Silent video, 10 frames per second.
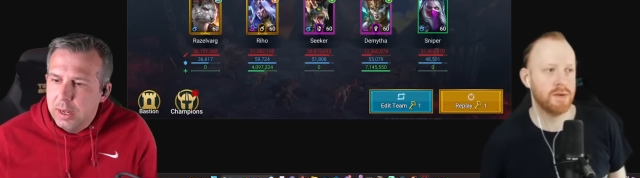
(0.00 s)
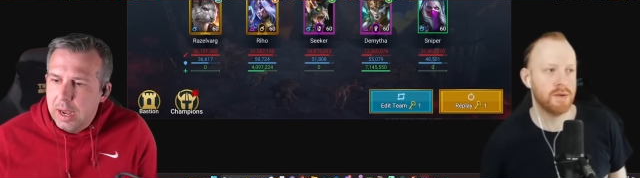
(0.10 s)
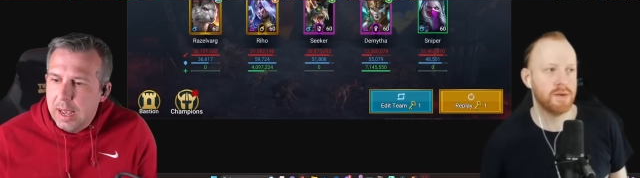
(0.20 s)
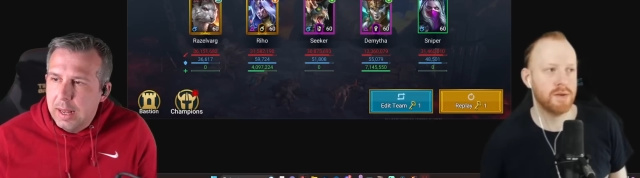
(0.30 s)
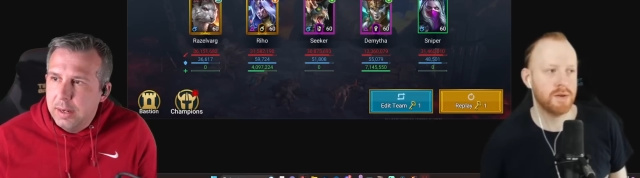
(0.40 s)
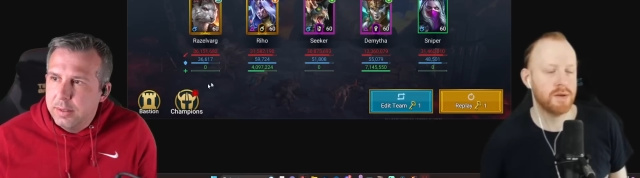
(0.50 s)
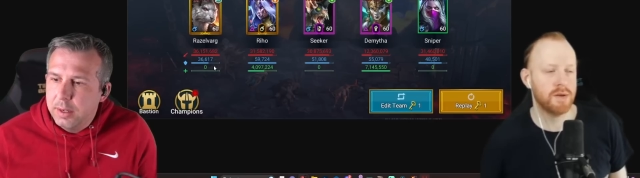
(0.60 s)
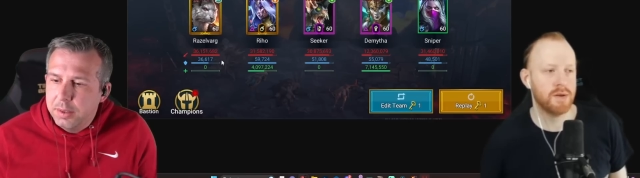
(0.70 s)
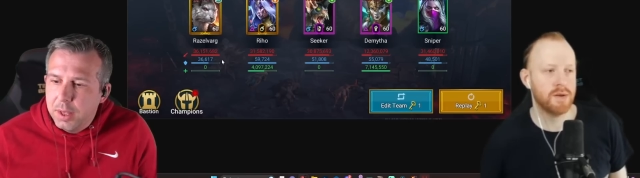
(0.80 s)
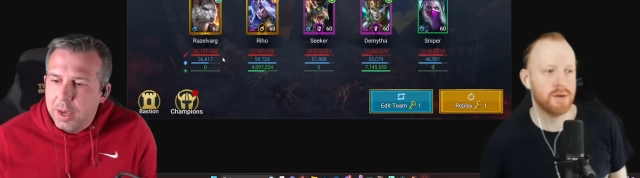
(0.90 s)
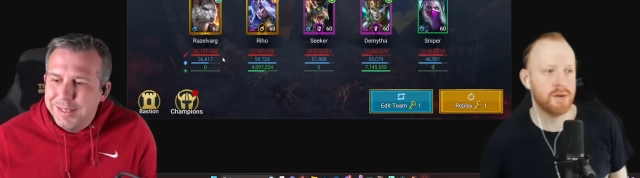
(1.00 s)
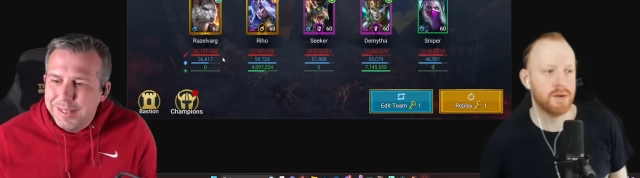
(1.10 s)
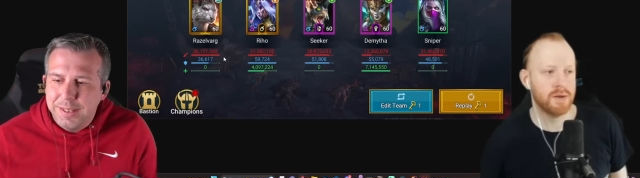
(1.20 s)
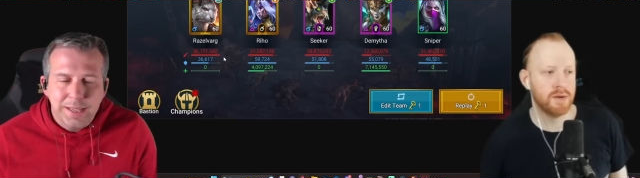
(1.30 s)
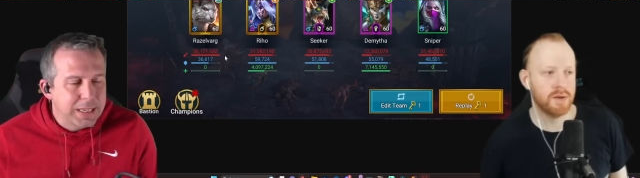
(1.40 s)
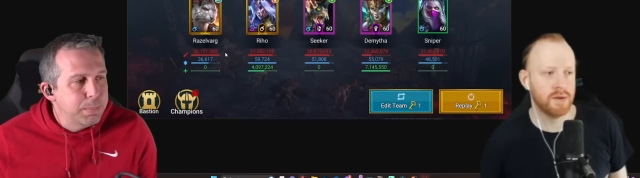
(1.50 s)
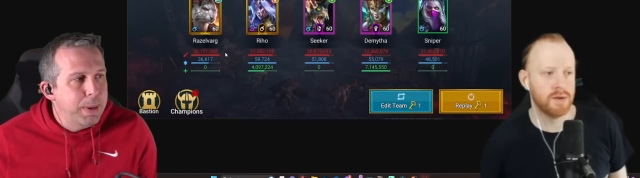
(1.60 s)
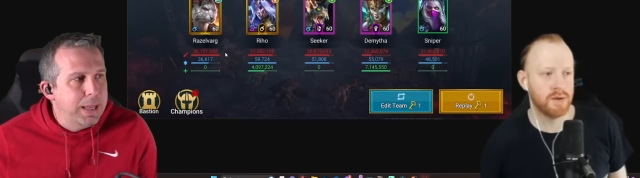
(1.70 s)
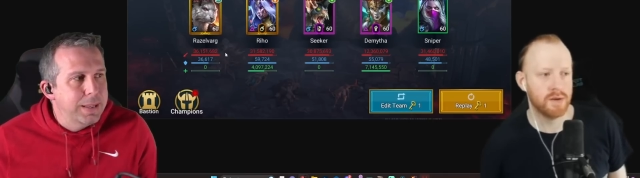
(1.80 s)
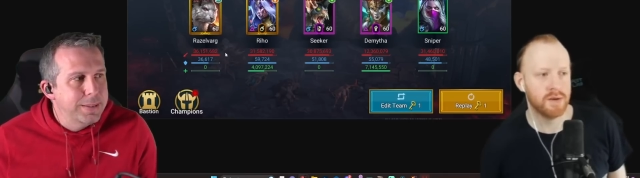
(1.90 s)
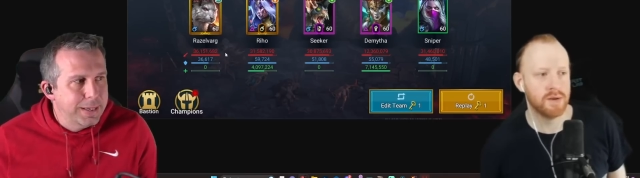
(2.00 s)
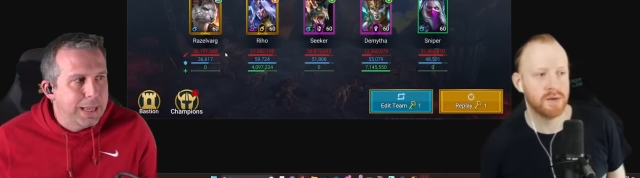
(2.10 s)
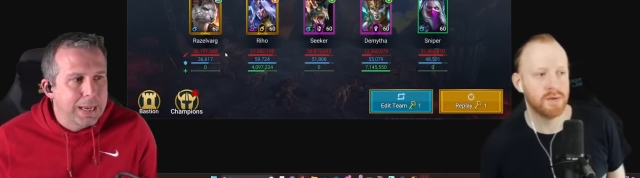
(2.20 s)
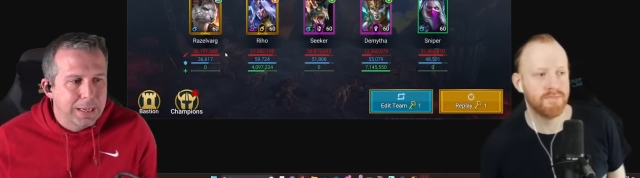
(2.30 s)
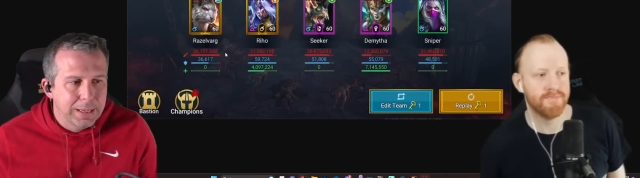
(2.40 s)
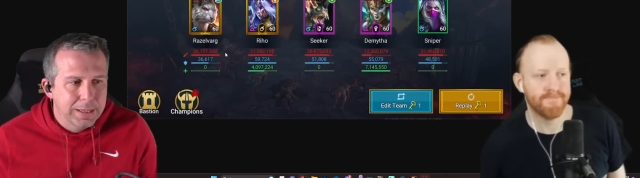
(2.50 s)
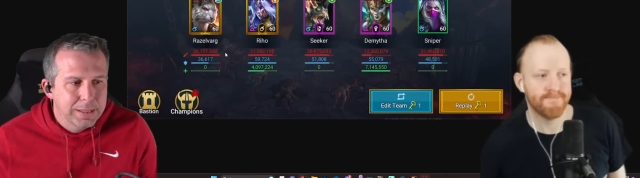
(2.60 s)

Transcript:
Speaker 1: and 36 million today.